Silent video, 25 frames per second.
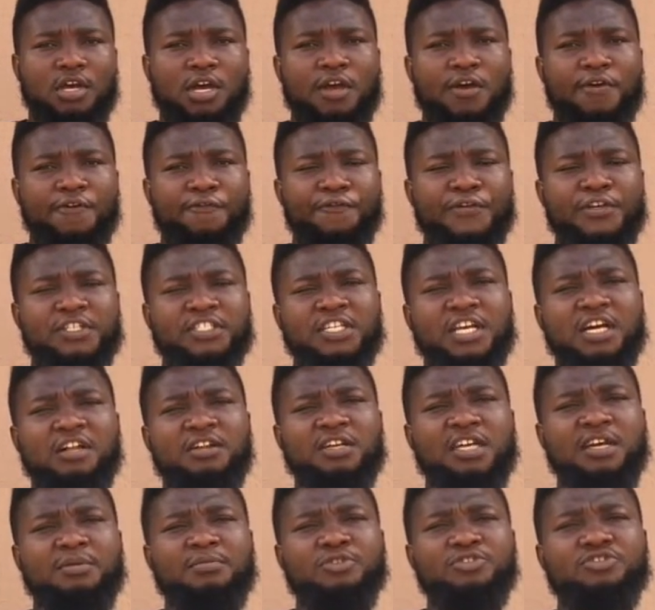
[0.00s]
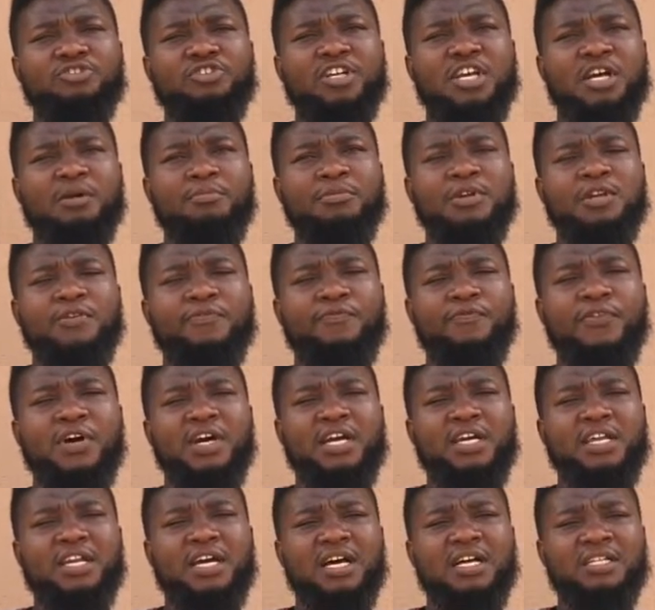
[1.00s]
Physical chemistry can be
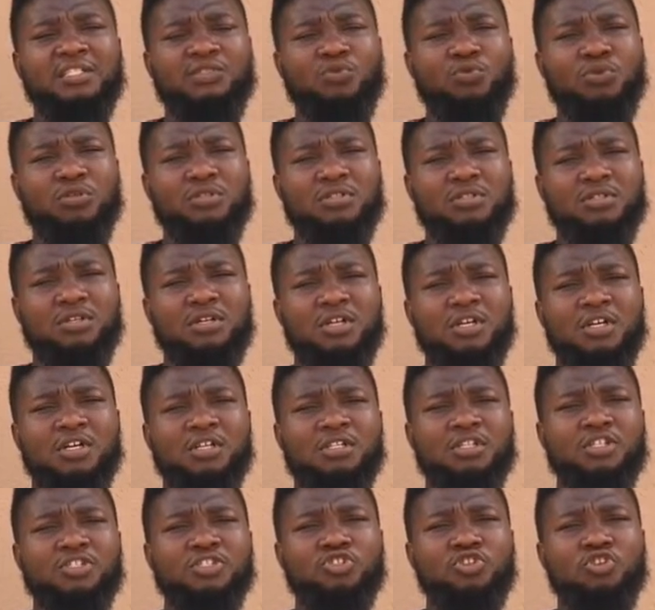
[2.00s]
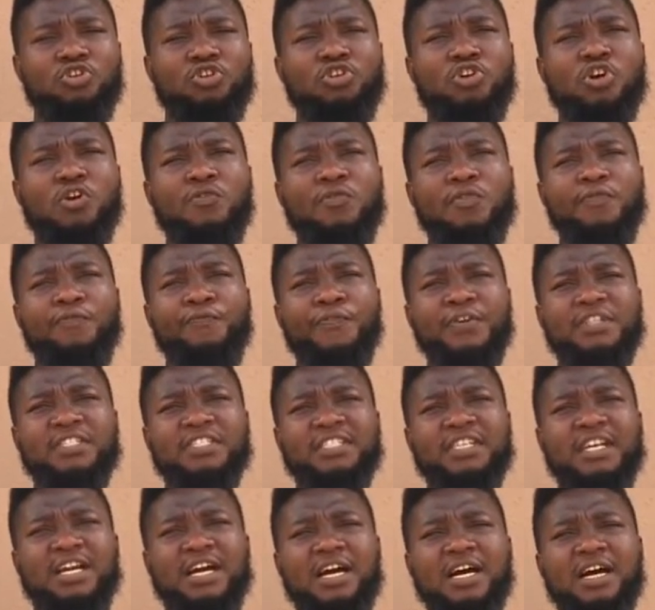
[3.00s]
defined as the what? The study of the
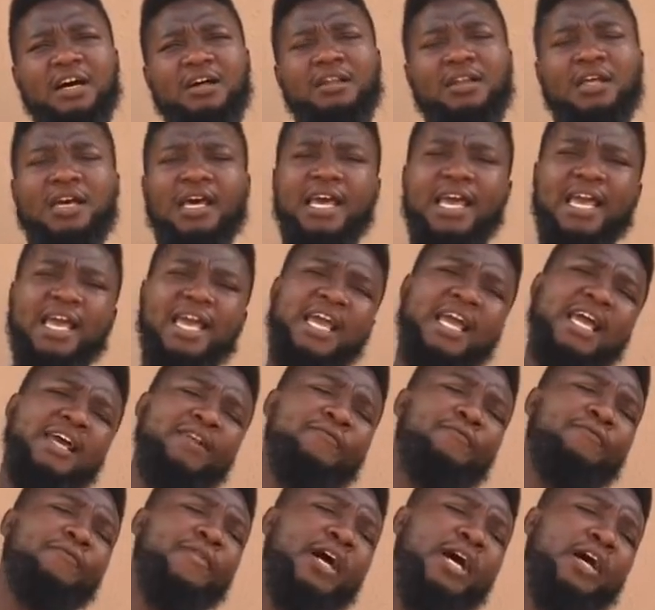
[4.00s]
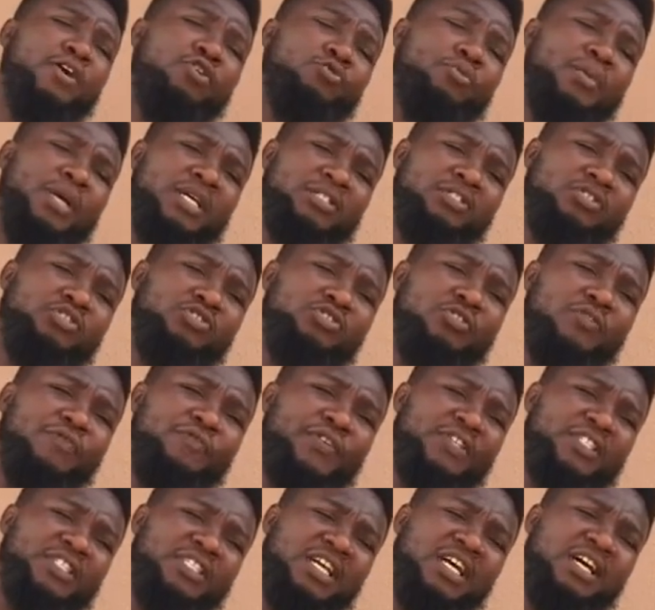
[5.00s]
physical environment. Your
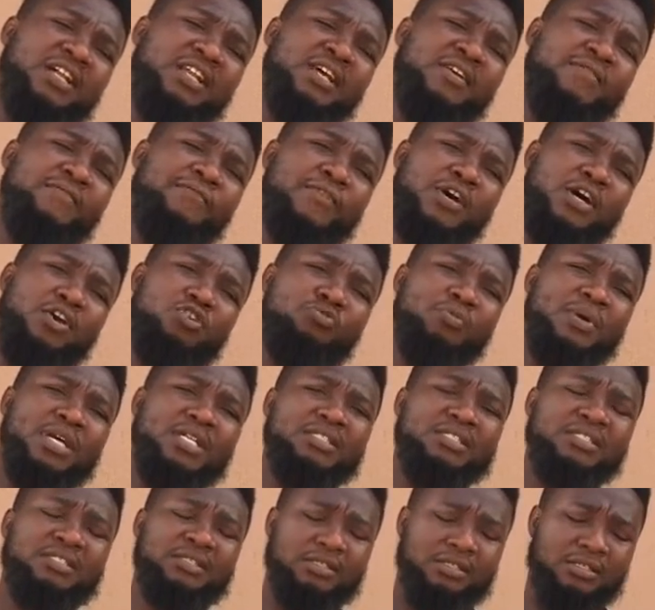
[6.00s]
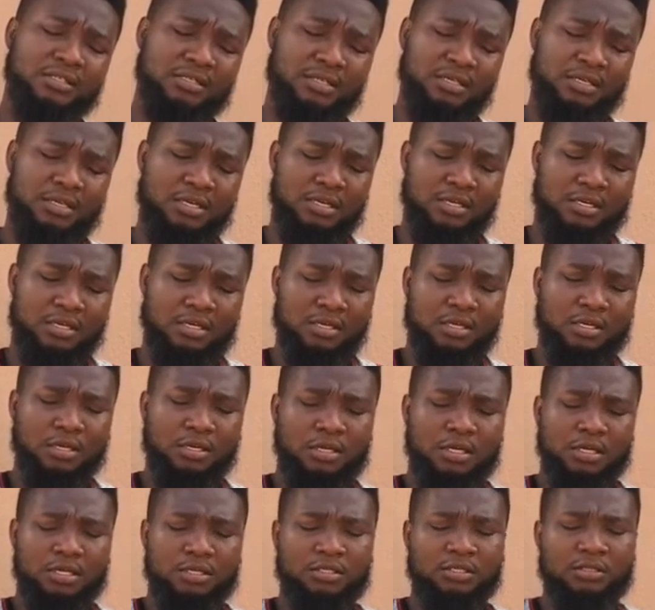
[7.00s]
physical environment.
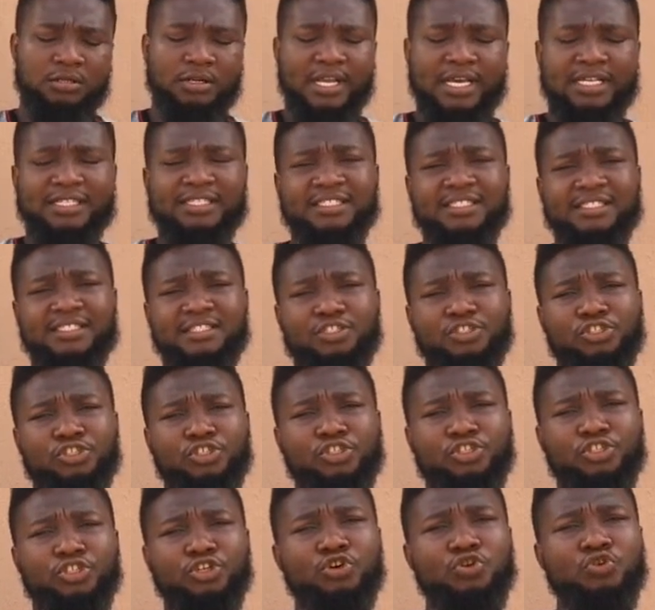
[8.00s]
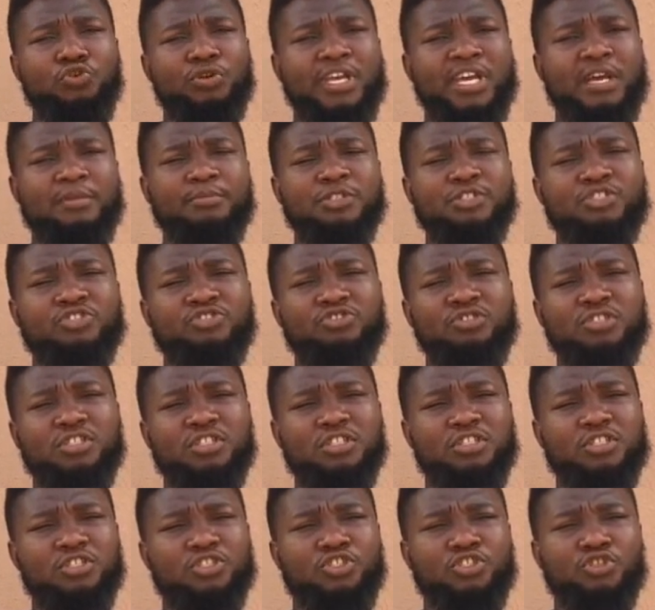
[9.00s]
The next,
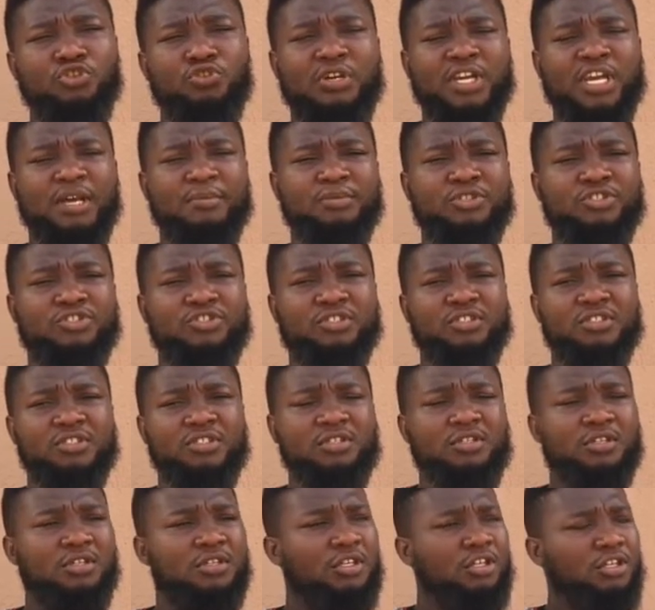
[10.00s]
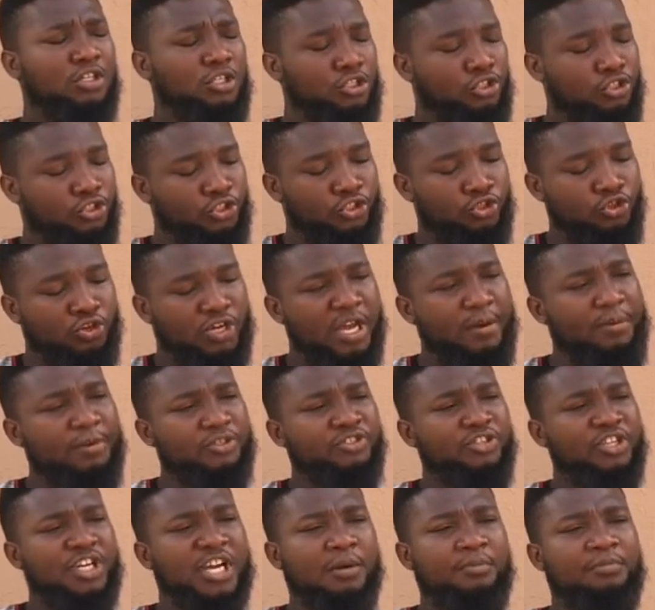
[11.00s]
geochemistry.
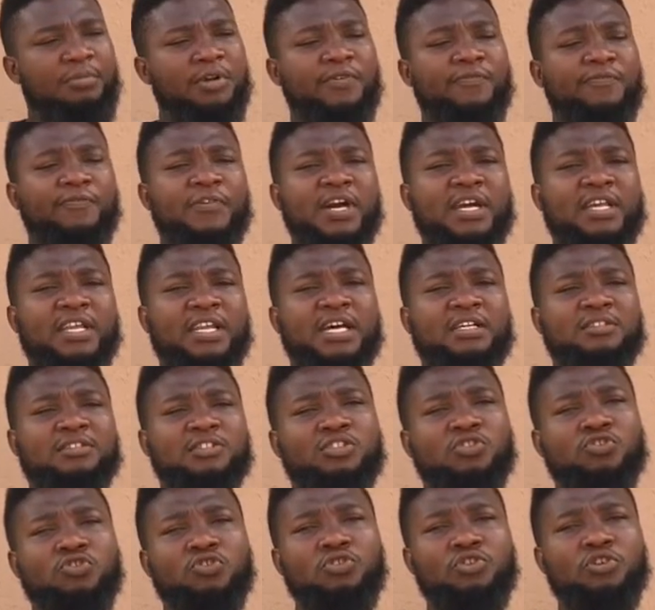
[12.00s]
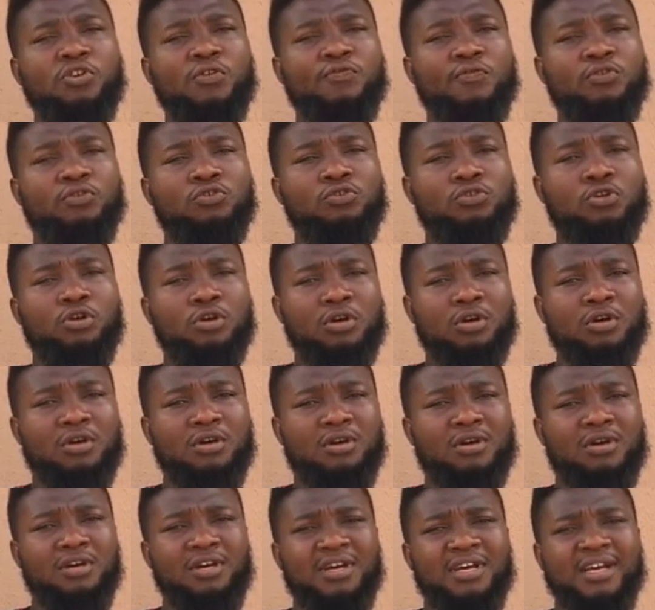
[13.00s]
Geochemistry can be defined as the study of the rock,
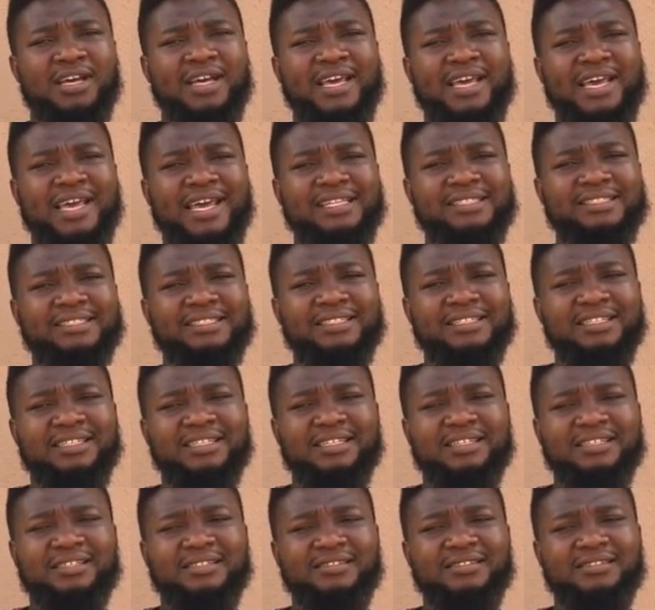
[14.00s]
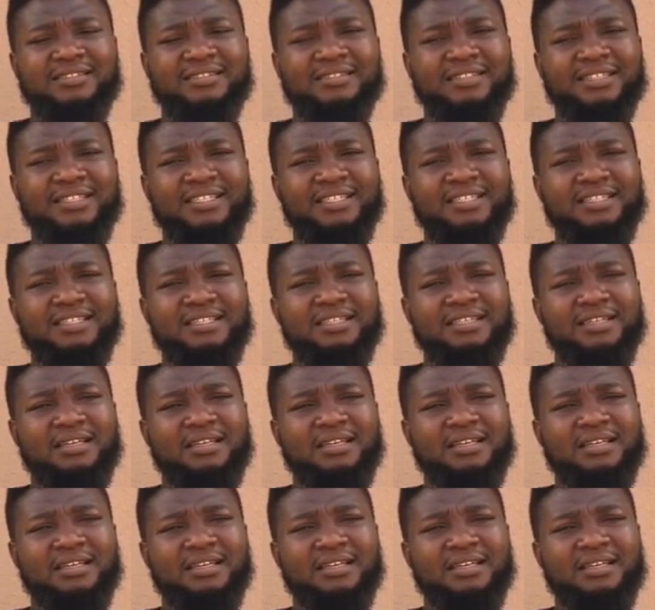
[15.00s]
earth, sea,